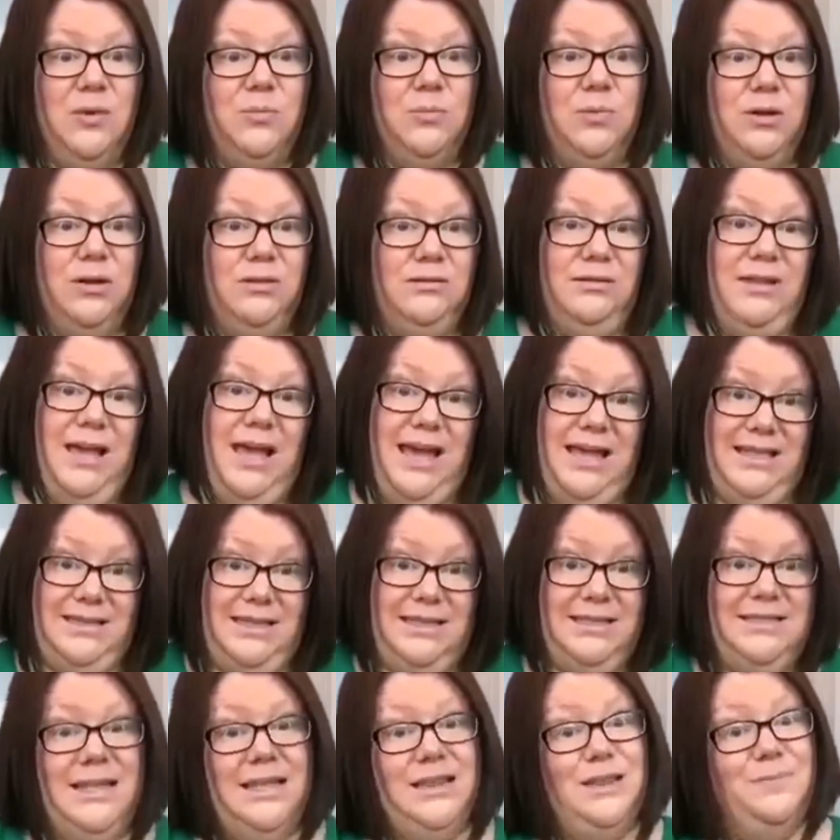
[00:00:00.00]
Well, as
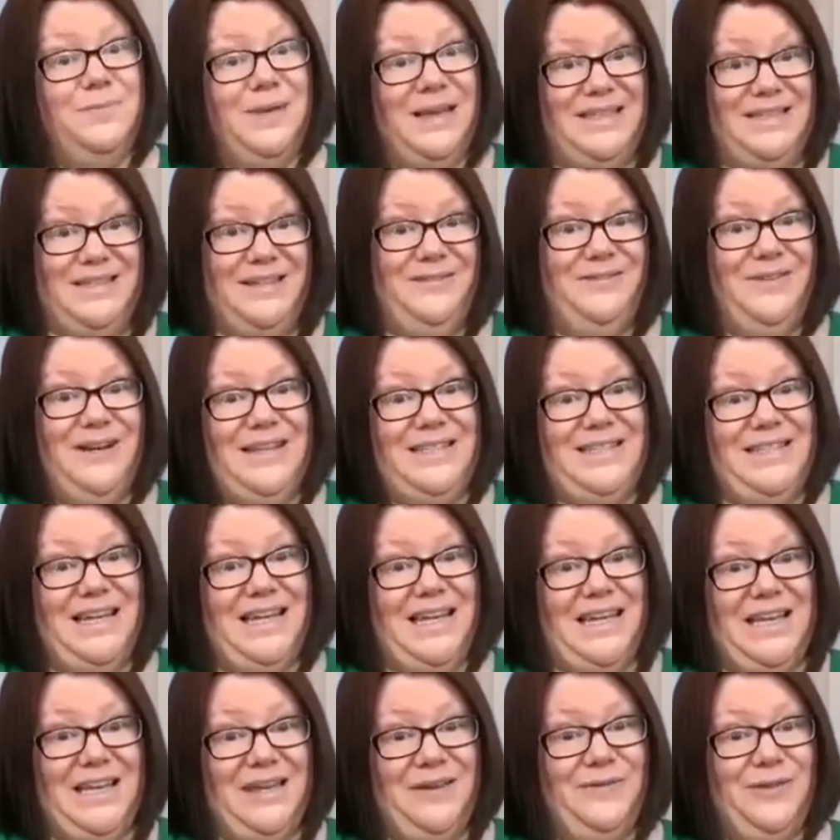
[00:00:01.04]
I said, the best advice I
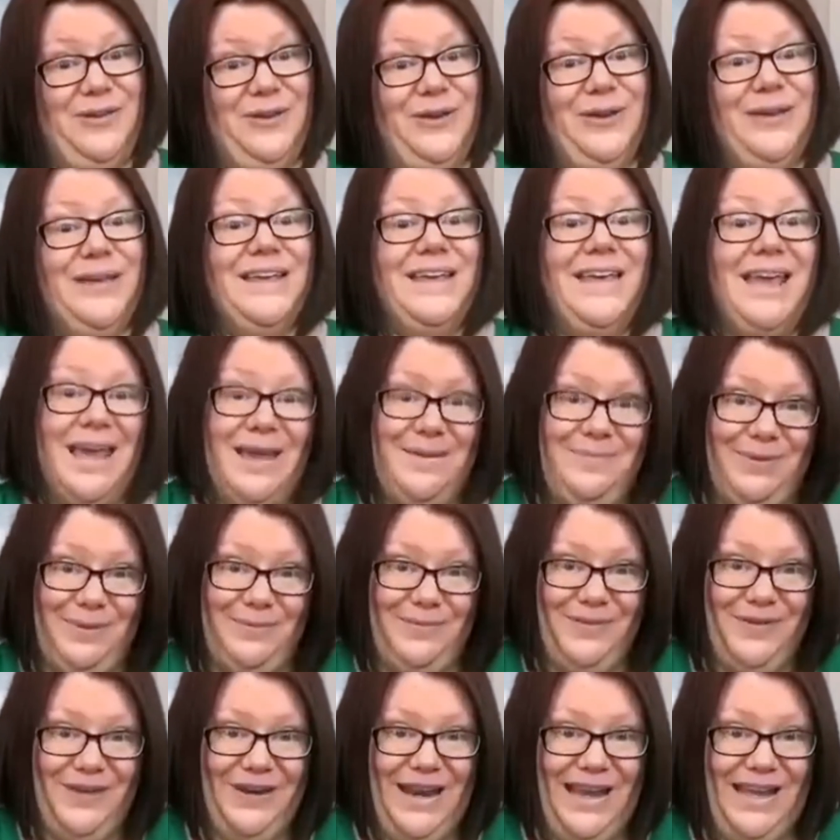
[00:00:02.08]
can give you, keep
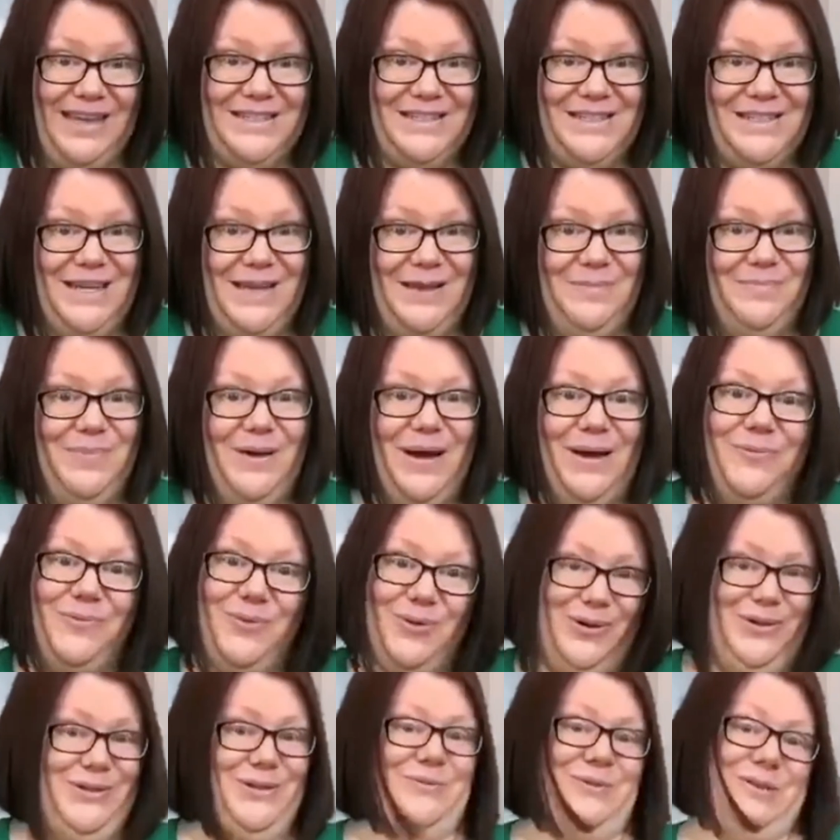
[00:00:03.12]
them for next year. But
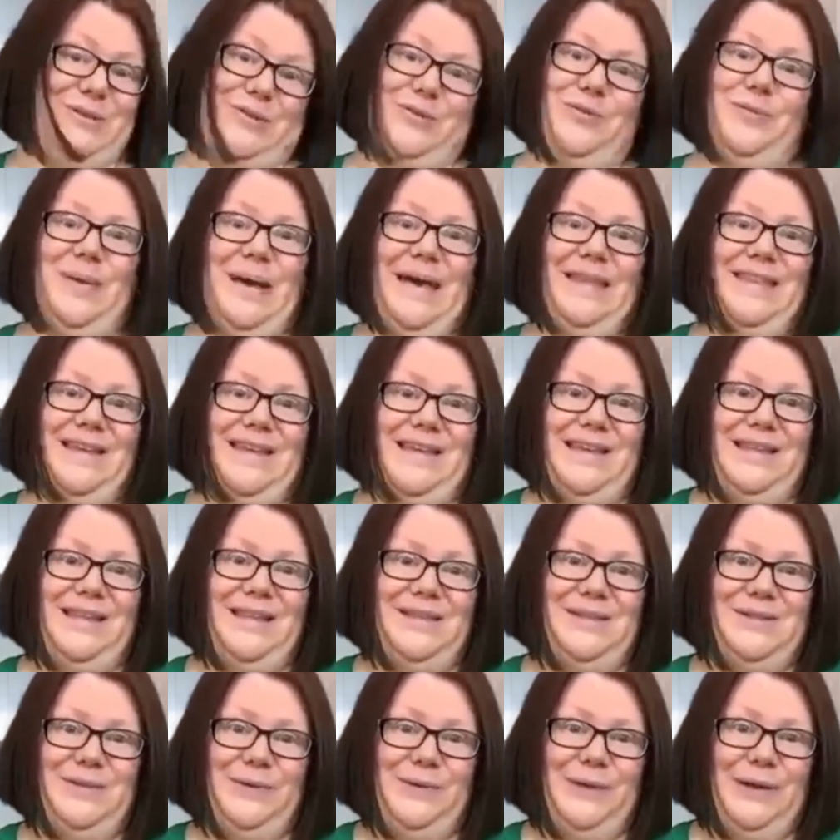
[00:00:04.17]
what do we do about the year
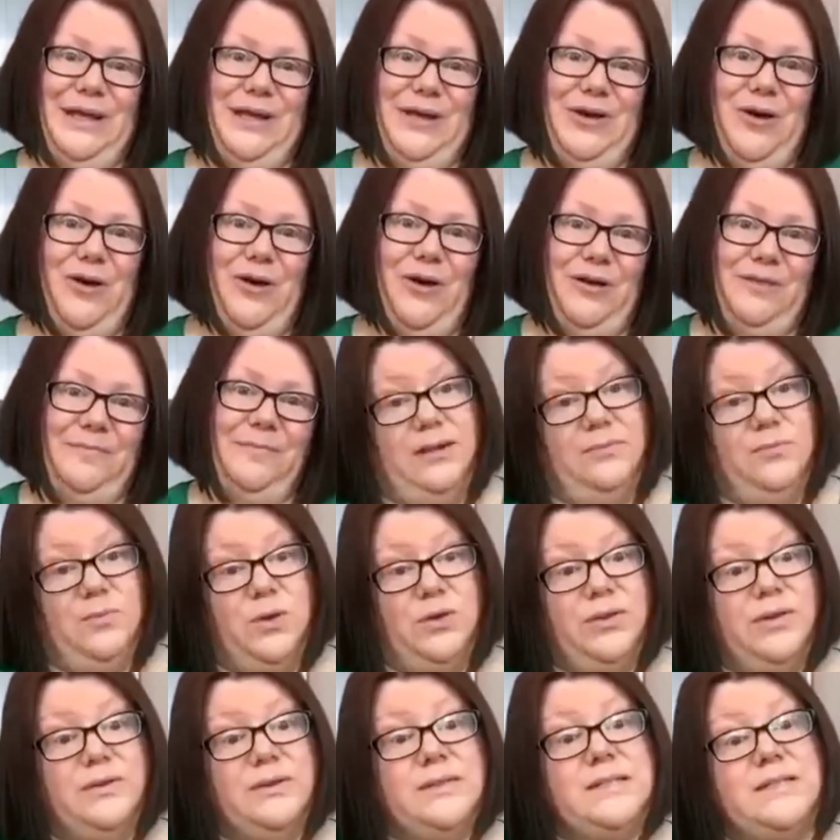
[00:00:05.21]
that's already gone?
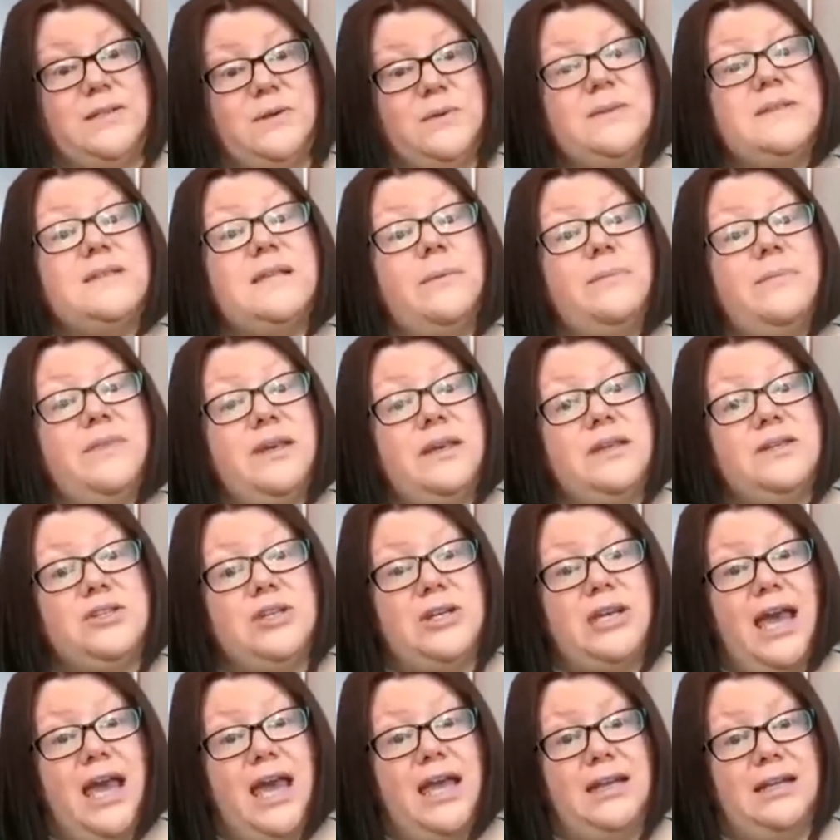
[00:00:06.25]
Well, there are still some things
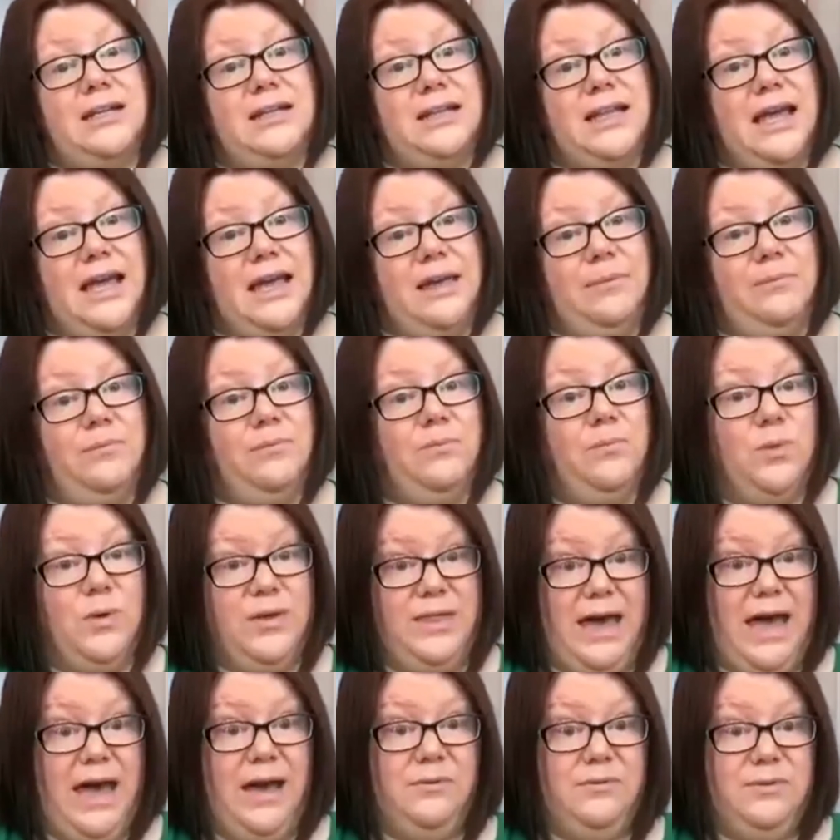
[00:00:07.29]
you can claim
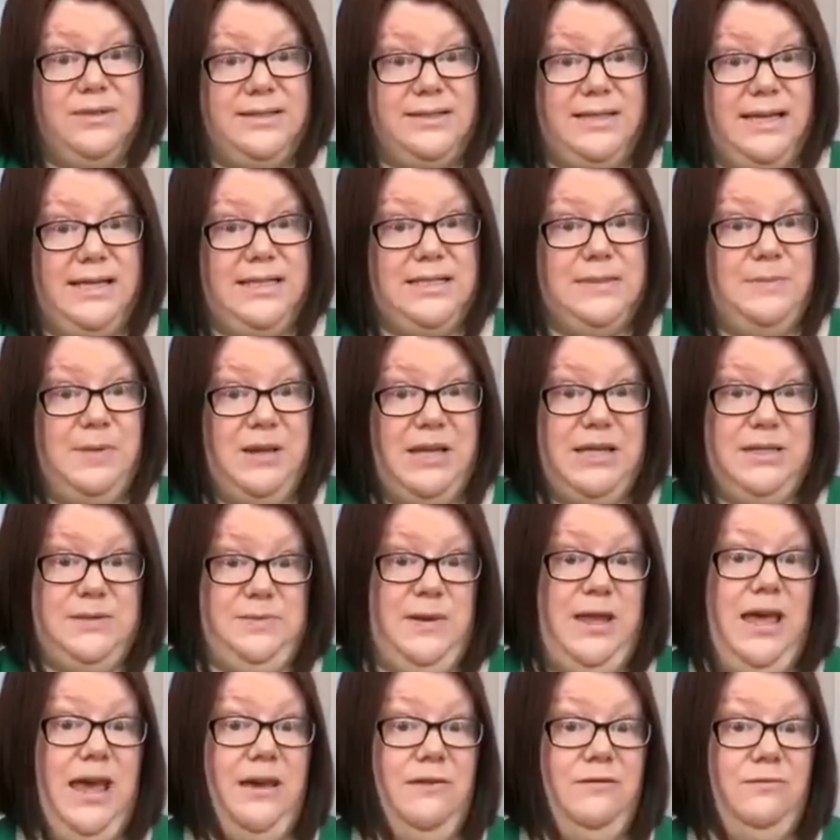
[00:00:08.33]
without receipts
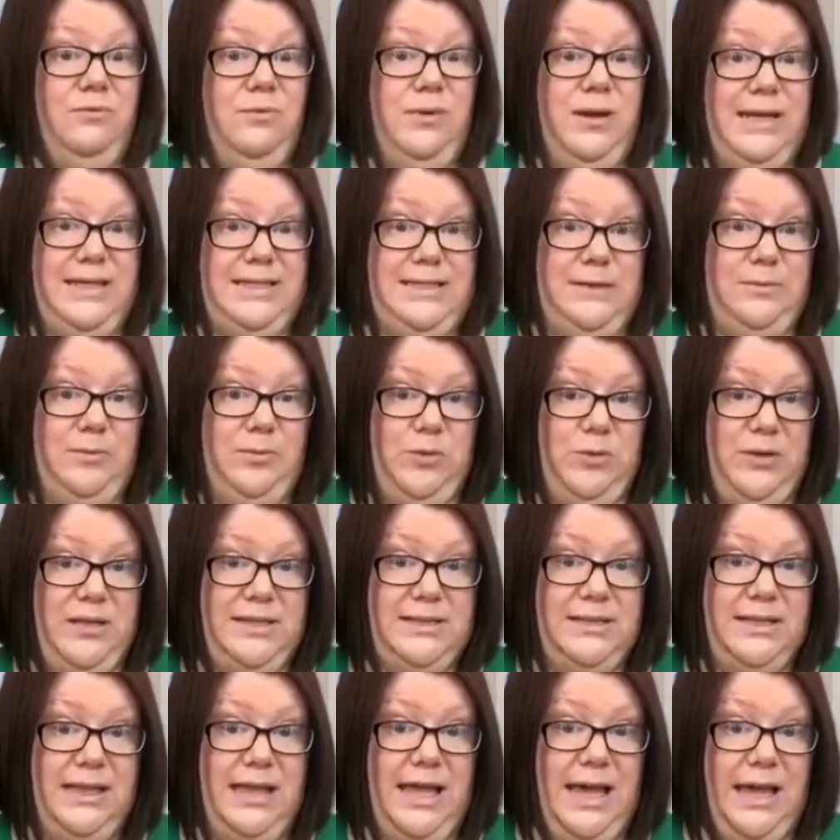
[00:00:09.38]
because we have
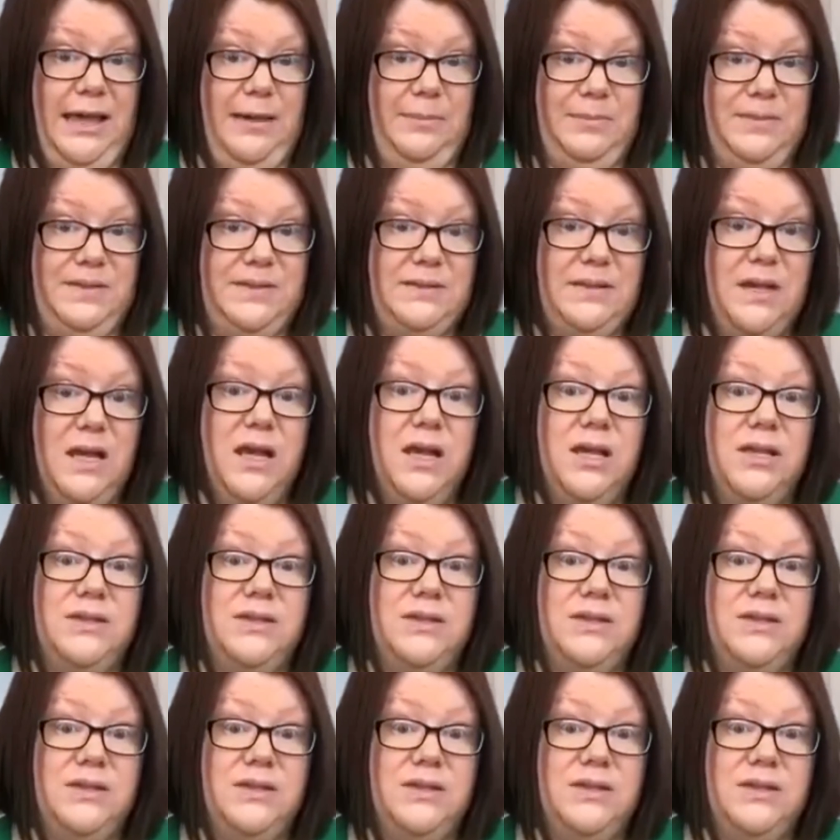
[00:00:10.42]
reasonableness claims.